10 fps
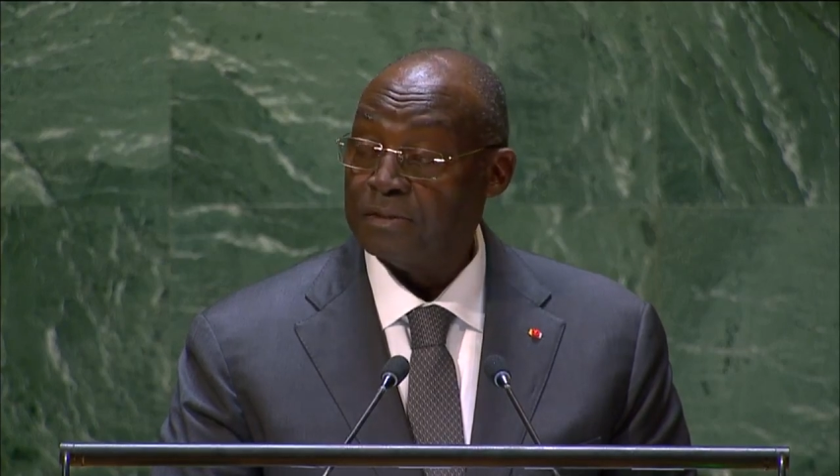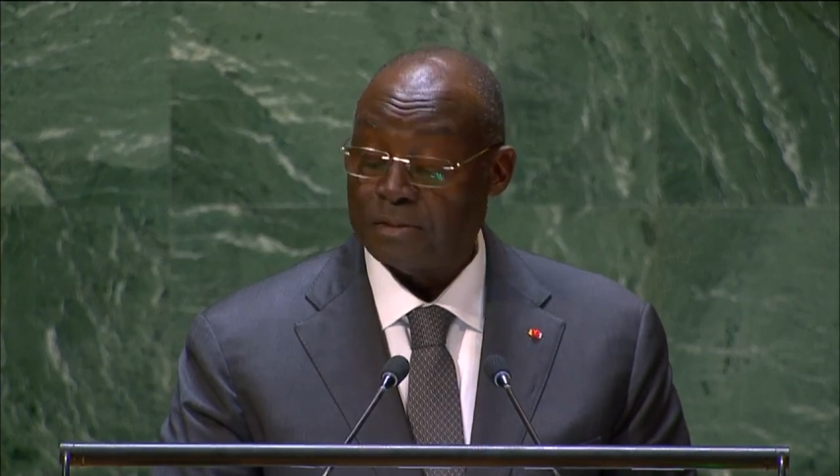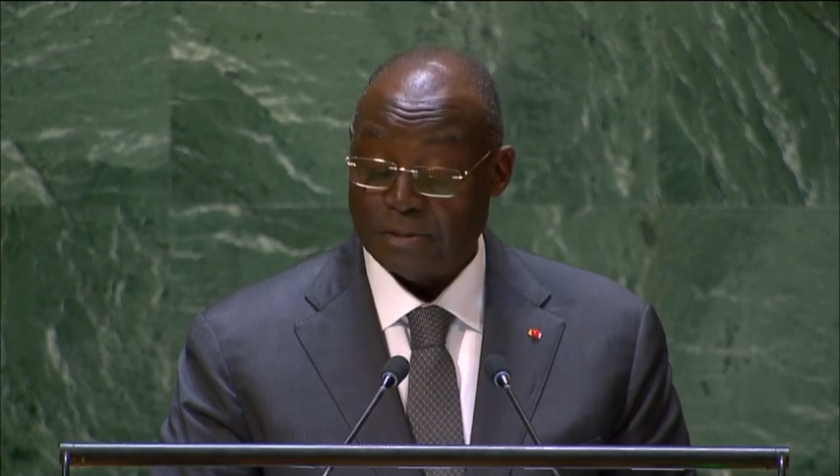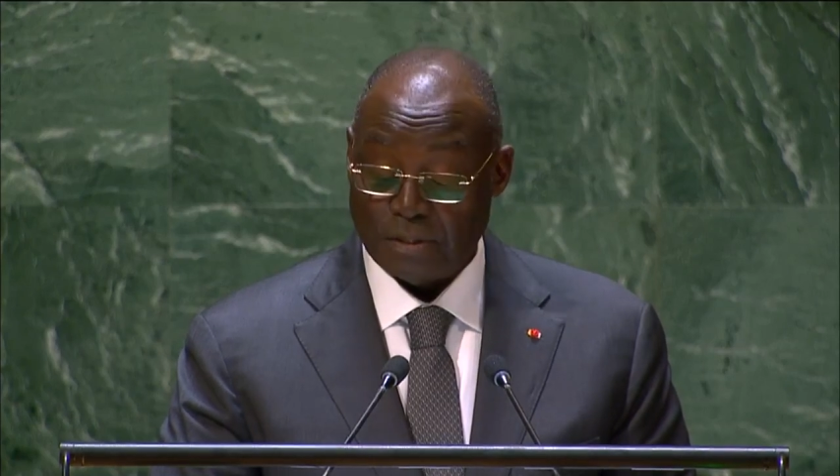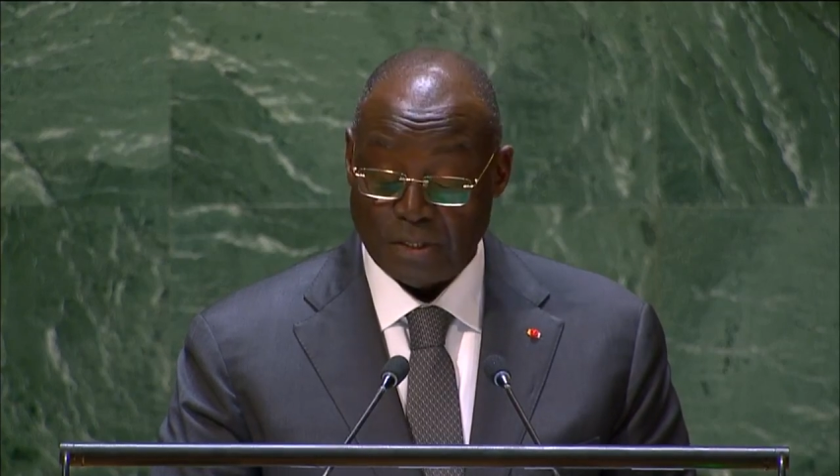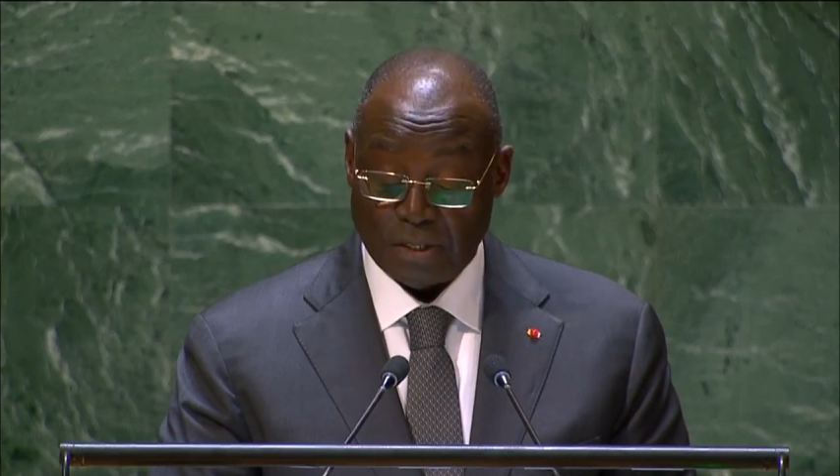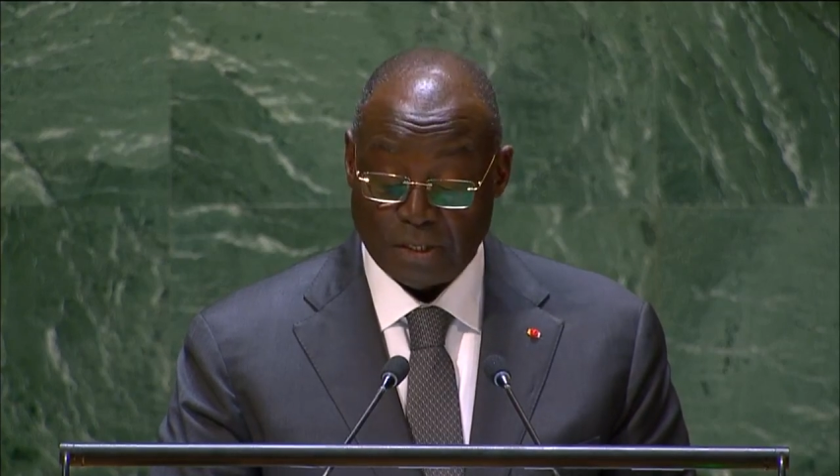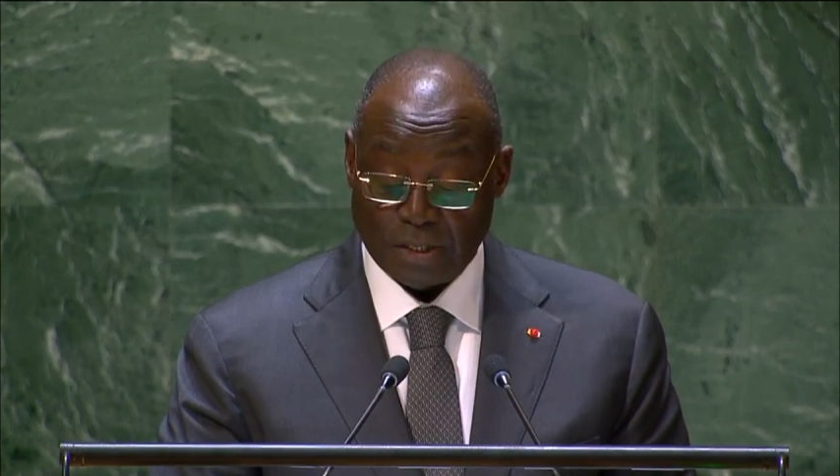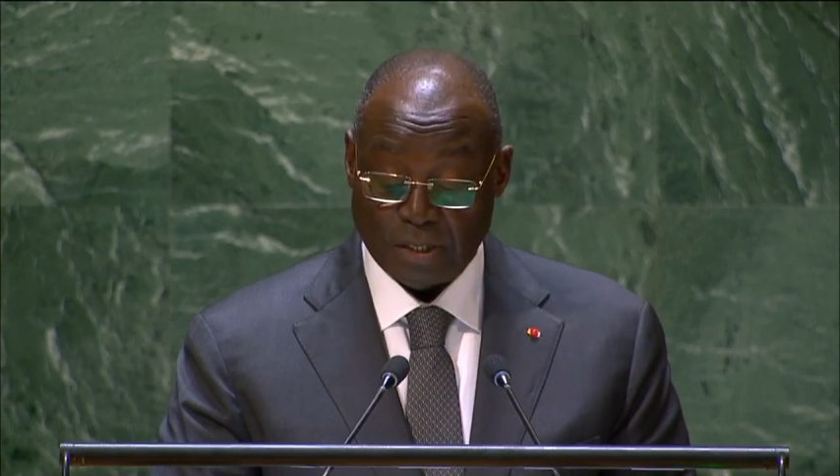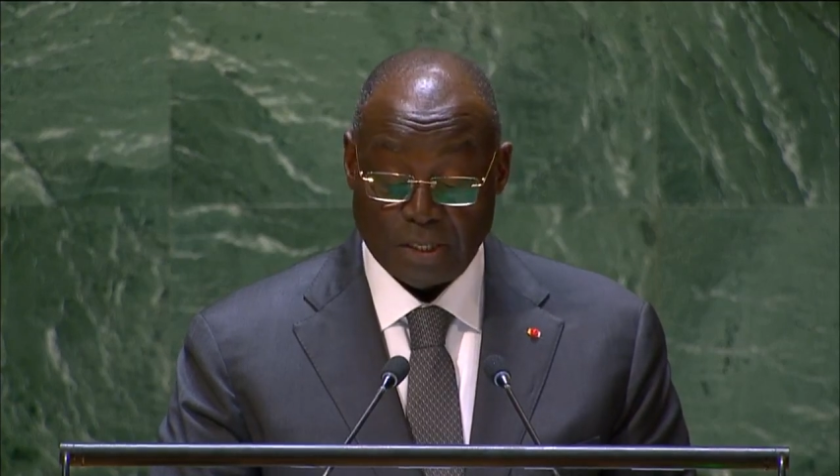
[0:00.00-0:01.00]

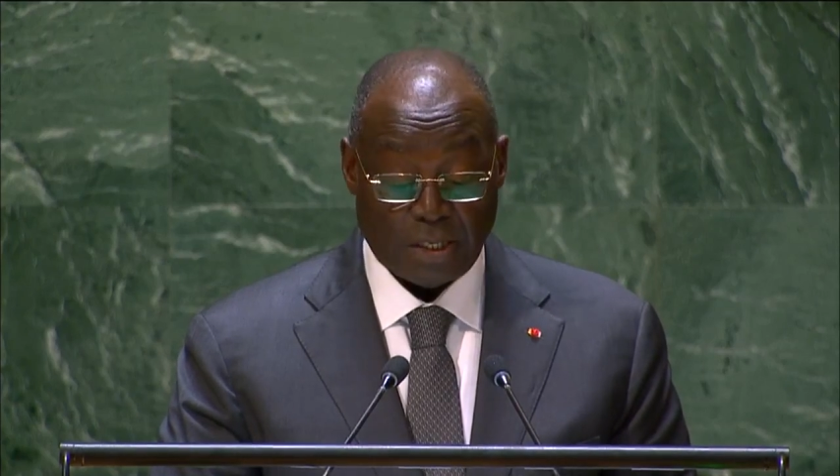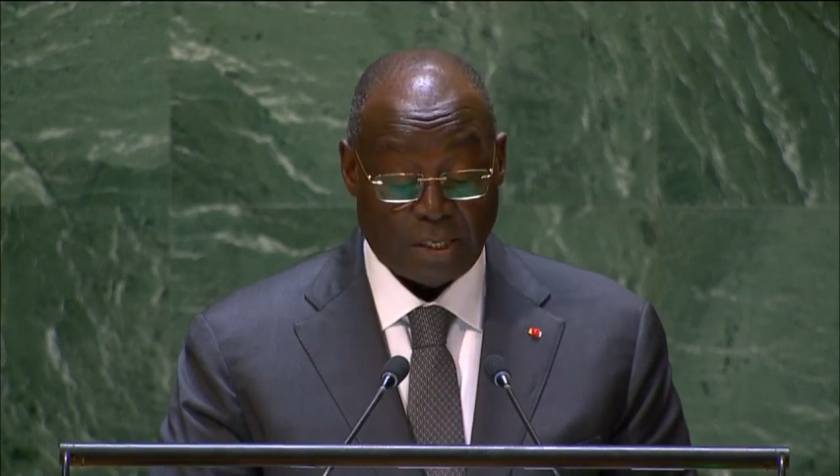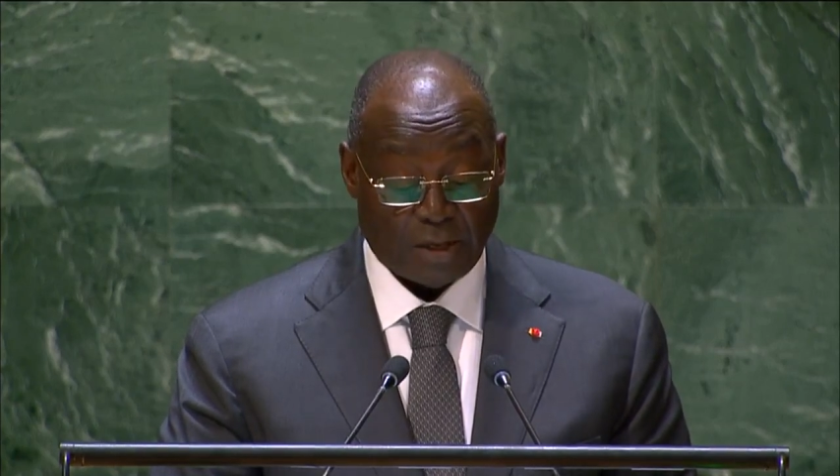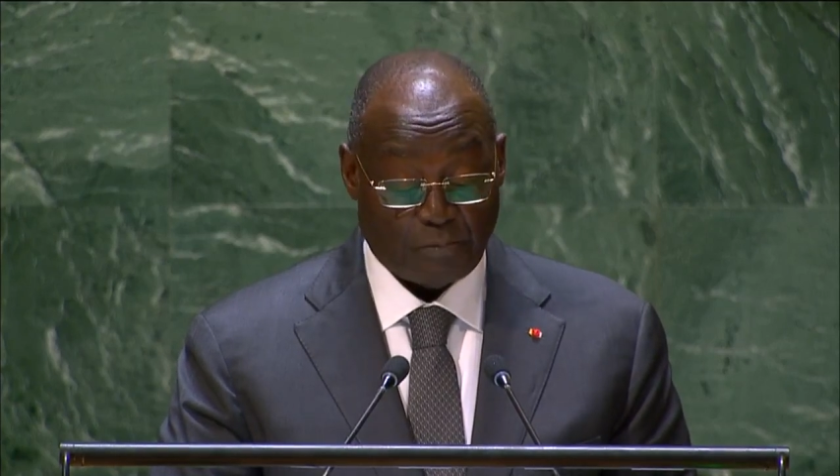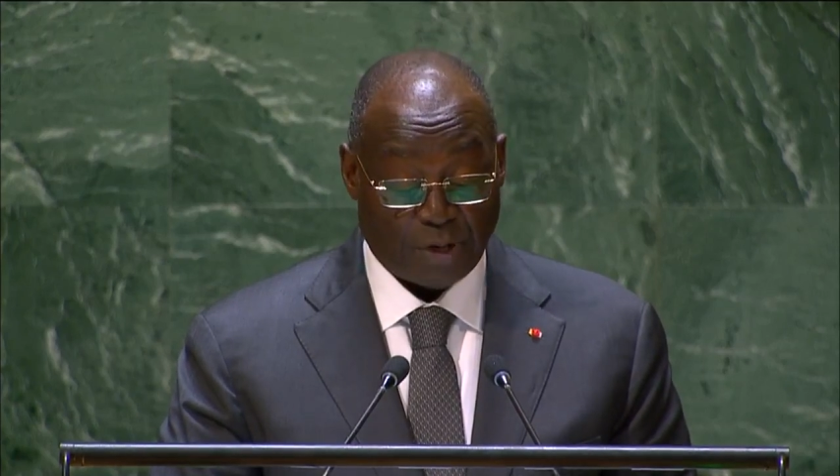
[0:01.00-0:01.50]
persists